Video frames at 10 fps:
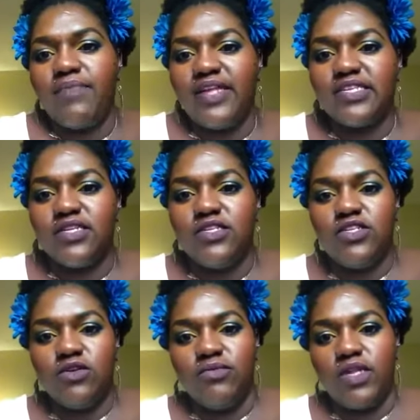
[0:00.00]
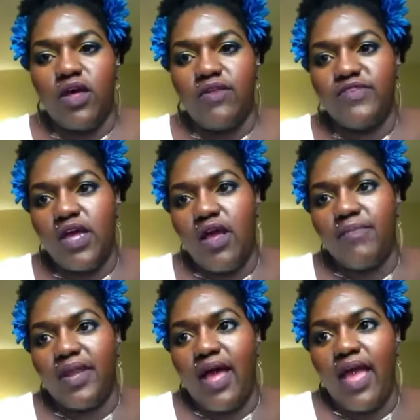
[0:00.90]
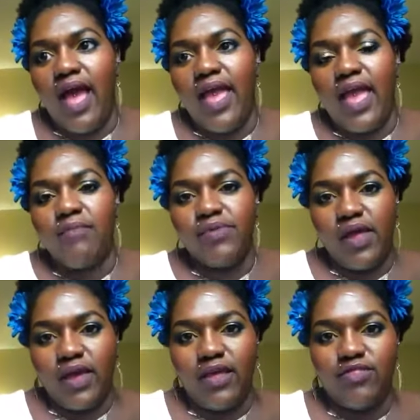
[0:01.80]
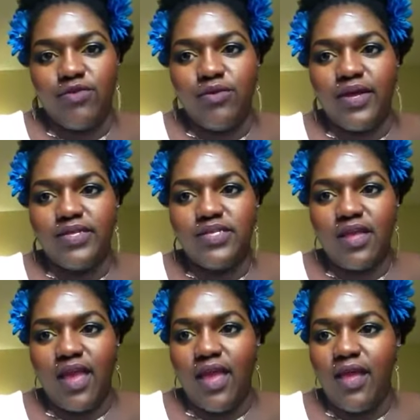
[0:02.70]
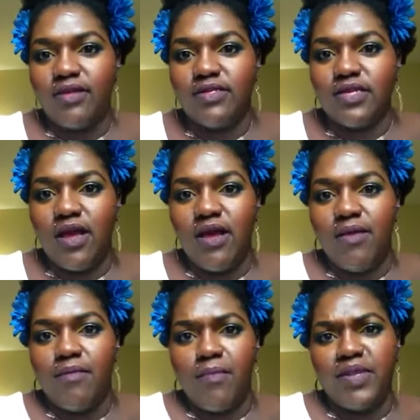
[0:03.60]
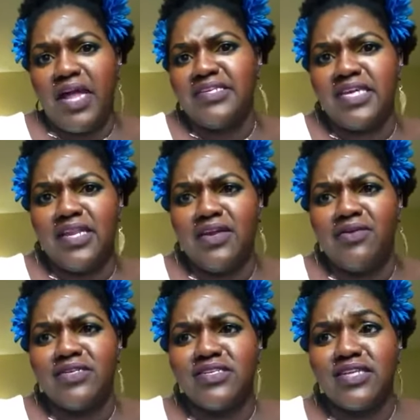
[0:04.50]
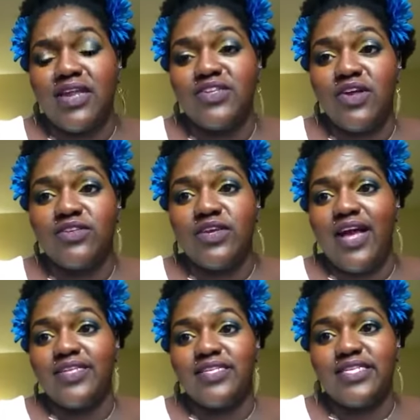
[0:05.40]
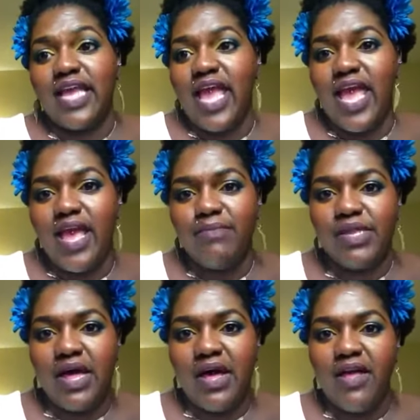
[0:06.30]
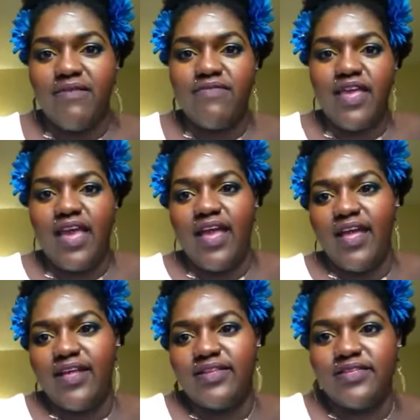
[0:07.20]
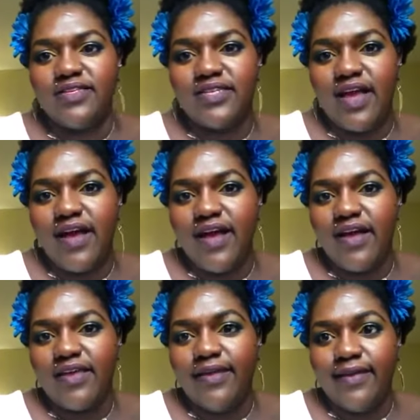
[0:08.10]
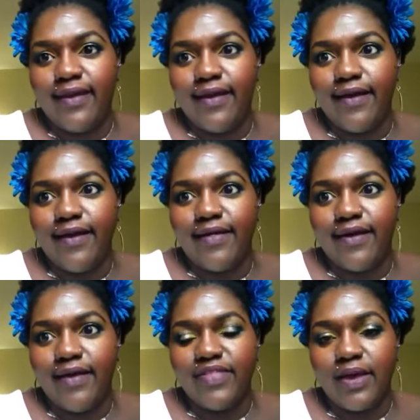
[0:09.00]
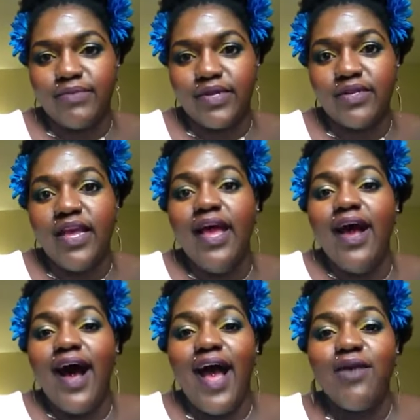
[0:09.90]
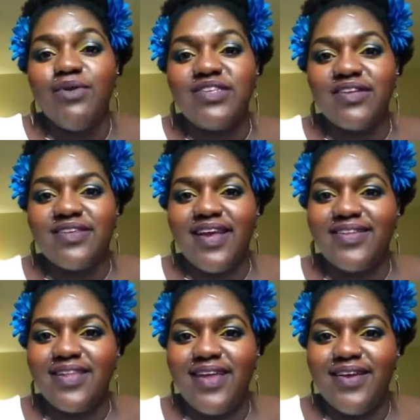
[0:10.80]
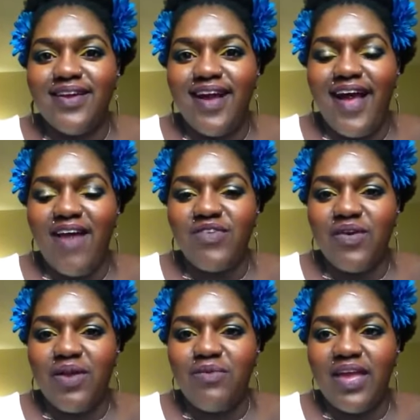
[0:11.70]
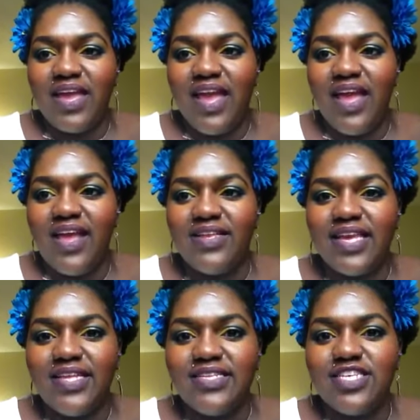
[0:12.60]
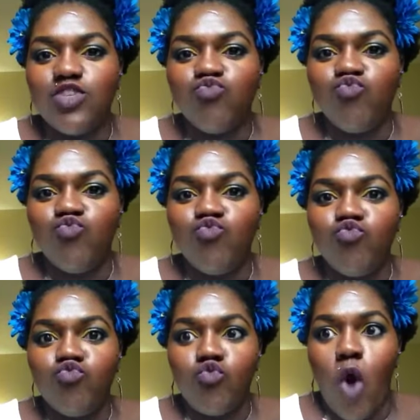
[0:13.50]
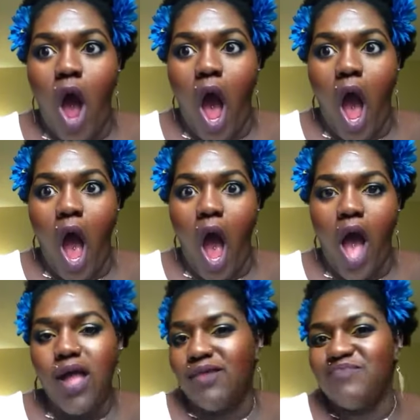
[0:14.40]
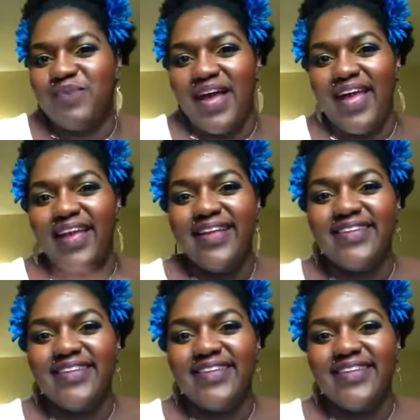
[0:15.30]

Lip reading: that's consumed a lot of time. But I am plugging through it, and I'm glad to get here and just kind of talk to you guys and say, hey, I'm alive. And yeah, I think I'm done. I will talk to you guys later. Have a great weekend. Kisses. Mwah. Bye.